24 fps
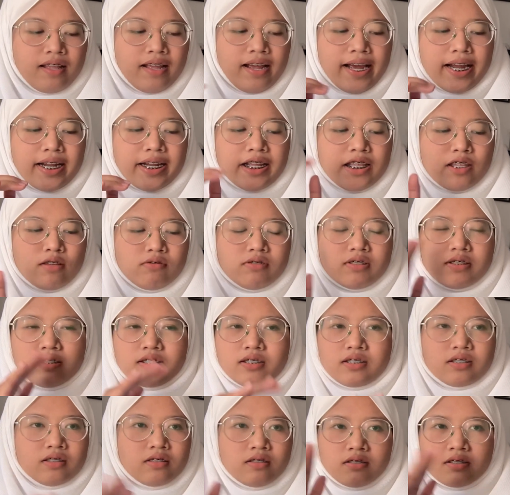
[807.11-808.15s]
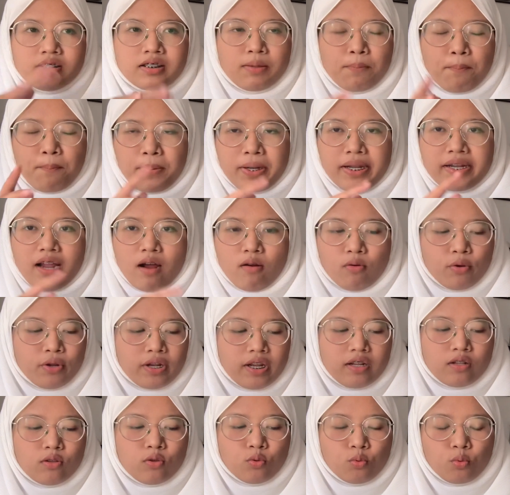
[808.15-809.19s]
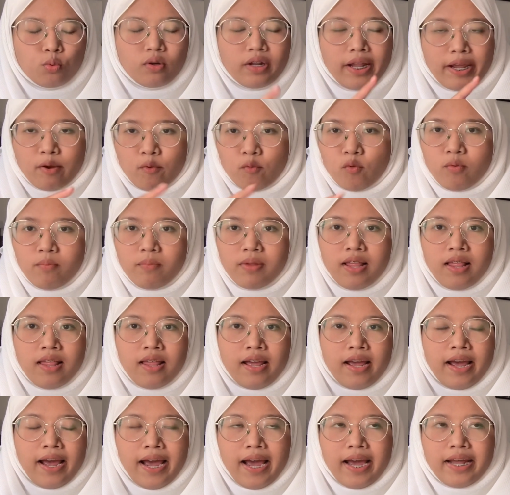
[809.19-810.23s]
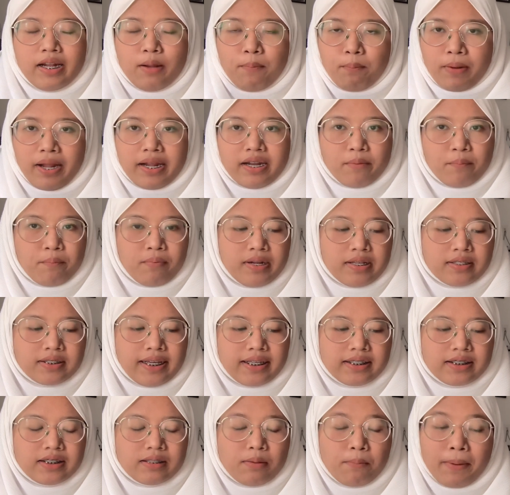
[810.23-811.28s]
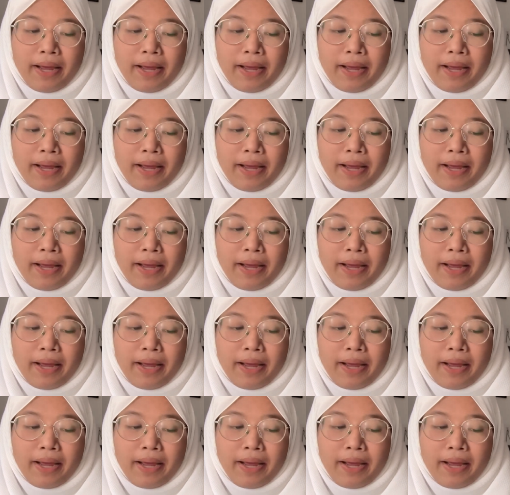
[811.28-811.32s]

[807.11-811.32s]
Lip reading: And then you just simply download it to Lightroom and apply the presets.